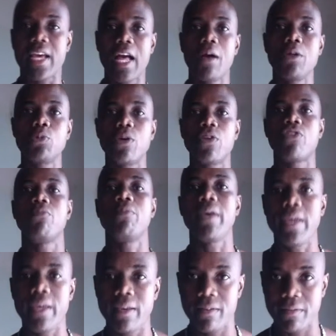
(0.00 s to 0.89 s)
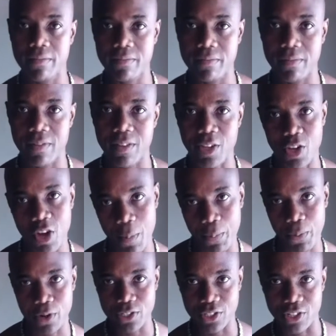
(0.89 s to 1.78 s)
comes with me, your
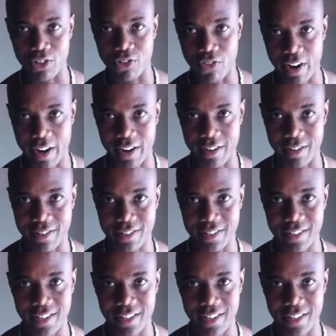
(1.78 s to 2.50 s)
personal trainer.